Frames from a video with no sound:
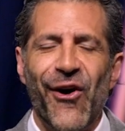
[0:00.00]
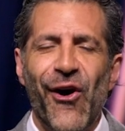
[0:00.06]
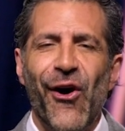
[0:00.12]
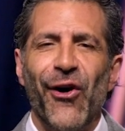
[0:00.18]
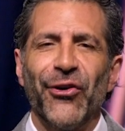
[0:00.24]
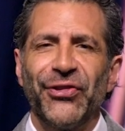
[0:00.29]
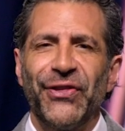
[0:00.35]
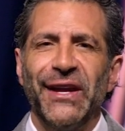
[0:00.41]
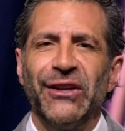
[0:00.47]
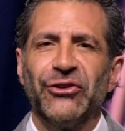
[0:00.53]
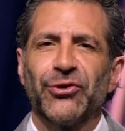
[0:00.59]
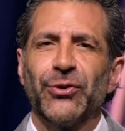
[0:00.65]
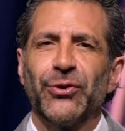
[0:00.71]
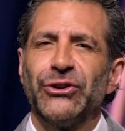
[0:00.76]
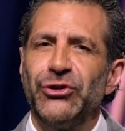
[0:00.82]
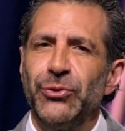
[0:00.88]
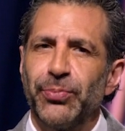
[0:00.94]
All things
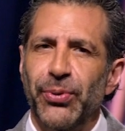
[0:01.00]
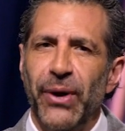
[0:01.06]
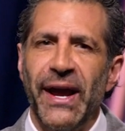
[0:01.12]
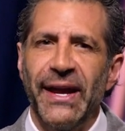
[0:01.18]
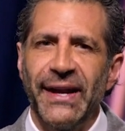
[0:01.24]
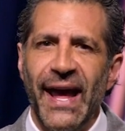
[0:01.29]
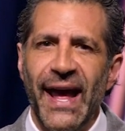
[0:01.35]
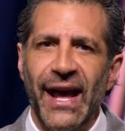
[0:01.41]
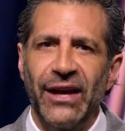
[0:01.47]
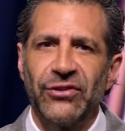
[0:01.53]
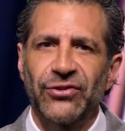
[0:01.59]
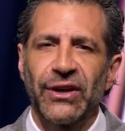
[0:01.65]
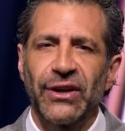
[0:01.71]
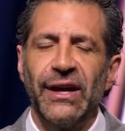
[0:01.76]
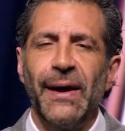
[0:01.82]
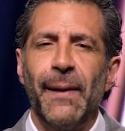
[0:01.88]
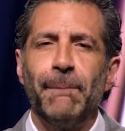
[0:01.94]
for which you pray and
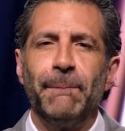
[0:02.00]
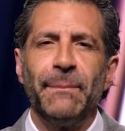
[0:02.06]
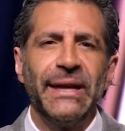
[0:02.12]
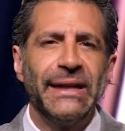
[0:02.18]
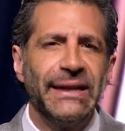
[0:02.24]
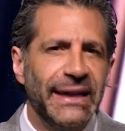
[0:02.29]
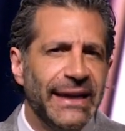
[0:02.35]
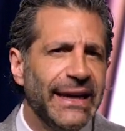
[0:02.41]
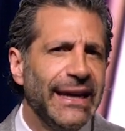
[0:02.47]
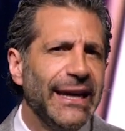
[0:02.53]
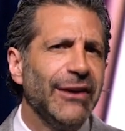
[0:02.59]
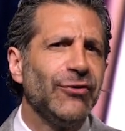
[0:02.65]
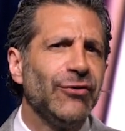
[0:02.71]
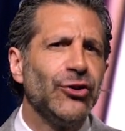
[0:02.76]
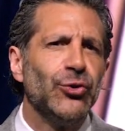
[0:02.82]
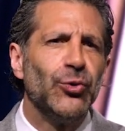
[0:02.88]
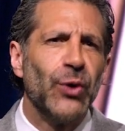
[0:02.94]
ask,
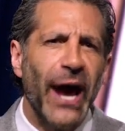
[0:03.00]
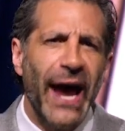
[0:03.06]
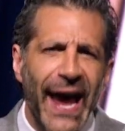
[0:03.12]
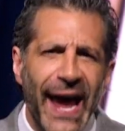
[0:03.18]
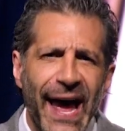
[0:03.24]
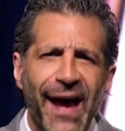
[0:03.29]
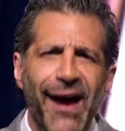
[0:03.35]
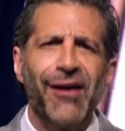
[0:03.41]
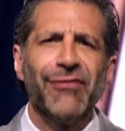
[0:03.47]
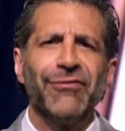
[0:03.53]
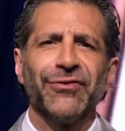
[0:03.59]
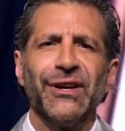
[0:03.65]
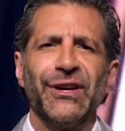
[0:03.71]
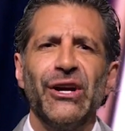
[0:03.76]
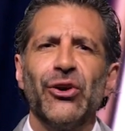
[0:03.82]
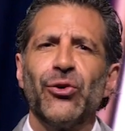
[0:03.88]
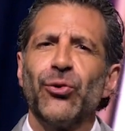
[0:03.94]
believe you
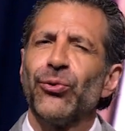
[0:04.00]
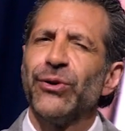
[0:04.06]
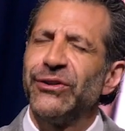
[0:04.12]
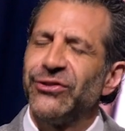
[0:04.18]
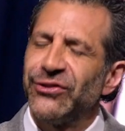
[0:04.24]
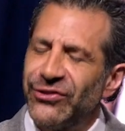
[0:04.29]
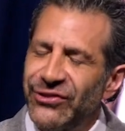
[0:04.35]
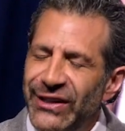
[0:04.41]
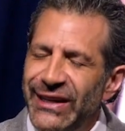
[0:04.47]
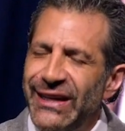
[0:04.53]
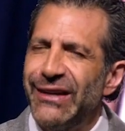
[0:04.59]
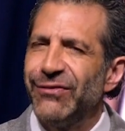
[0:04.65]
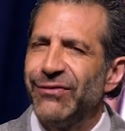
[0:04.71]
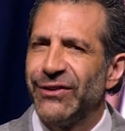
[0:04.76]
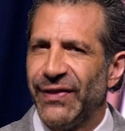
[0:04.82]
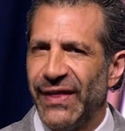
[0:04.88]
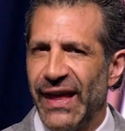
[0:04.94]
have
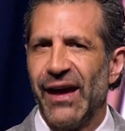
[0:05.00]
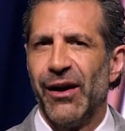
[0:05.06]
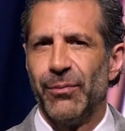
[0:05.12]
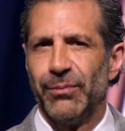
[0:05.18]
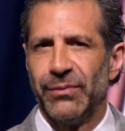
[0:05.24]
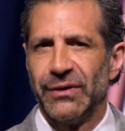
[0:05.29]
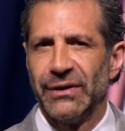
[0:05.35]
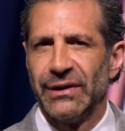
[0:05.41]
received them.